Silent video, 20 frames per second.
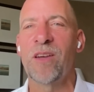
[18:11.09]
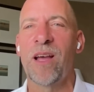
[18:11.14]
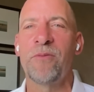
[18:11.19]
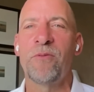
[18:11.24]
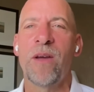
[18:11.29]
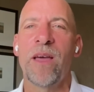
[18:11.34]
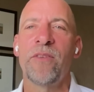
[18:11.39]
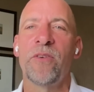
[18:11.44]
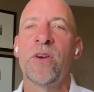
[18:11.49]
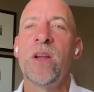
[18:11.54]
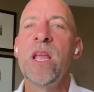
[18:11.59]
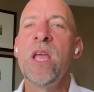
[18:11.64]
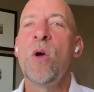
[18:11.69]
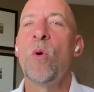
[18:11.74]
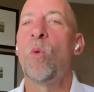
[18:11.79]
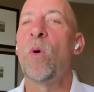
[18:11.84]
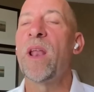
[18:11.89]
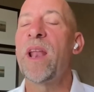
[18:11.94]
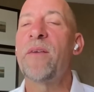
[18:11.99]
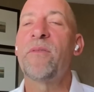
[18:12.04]
So I'd rather
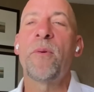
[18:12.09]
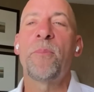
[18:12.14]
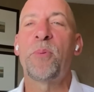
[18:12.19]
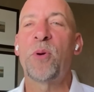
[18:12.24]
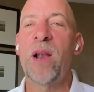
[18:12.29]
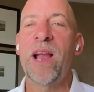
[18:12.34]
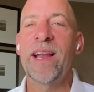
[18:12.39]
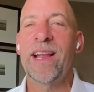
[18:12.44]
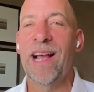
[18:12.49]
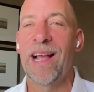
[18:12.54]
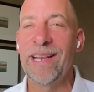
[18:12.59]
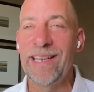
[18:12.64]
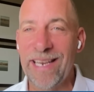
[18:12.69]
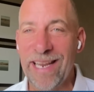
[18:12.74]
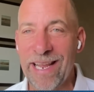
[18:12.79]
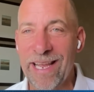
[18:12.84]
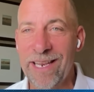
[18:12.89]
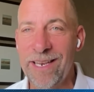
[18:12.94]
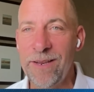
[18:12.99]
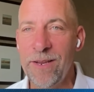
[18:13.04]
whatever prank I
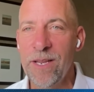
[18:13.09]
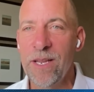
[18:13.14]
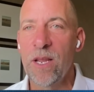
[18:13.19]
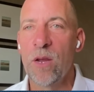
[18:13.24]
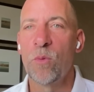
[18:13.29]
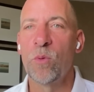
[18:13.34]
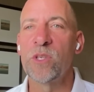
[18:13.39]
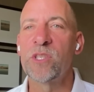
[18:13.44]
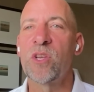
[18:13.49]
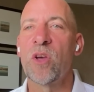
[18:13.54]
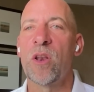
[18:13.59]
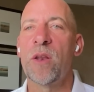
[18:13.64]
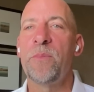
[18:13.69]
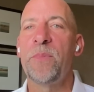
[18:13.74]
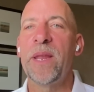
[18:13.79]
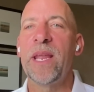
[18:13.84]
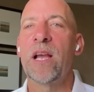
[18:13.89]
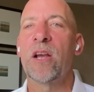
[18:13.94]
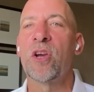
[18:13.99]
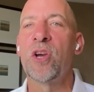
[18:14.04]
did was going to
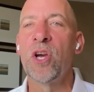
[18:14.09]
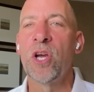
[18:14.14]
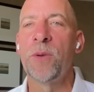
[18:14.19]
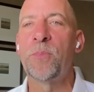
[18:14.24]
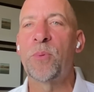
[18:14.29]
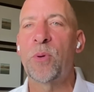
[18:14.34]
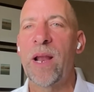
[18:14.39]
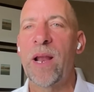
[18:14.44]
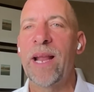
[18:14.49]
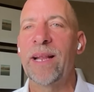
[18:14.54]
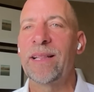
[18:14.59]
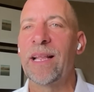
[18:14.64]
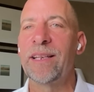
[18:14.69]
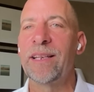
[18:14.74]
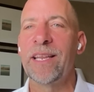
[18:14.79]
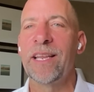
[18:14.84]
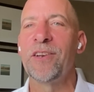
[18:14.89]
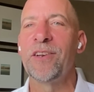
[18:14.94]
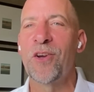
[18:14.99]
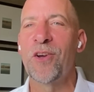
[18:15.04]
be a good prank
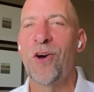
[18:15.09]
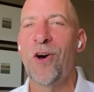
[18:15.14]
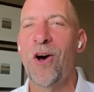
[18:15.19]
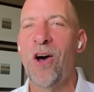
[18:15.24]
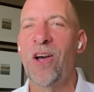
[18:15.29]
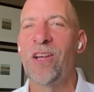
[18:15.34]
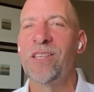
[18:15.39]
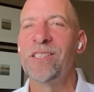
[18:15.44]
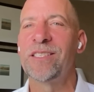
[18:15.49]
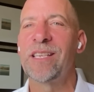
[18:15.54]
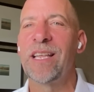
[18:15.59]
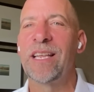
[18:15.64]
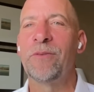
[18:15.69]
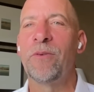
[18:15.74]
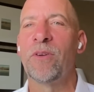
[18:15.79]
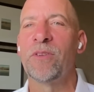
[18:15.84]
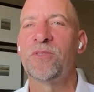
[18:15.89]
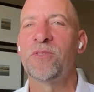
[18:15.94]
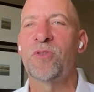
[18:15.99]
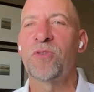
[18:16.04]
that didn't cause
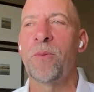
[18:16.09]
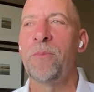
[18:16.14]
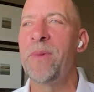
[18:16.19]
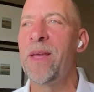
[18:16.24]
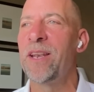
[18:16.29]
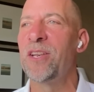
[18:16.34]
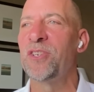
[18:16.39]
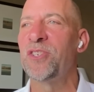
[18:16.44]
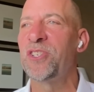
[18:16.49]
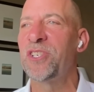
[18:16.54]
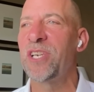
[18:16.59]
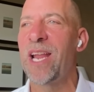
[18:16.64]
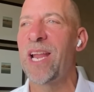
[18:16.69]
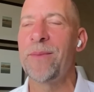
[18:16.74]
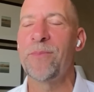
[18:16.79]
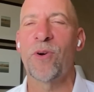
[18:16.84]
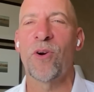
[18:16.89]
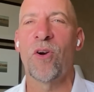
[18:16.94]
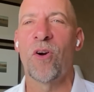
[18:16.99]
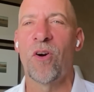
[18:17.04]
tremendous
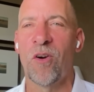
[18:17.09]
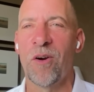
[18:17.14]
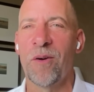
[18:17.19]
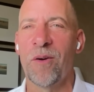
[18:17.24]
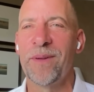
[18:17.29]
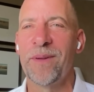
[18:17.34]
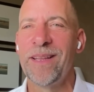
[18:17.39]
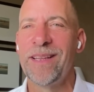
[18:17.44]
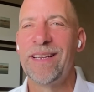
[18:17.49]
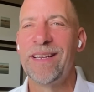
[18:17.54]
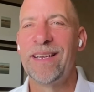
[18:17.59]
shame or harm.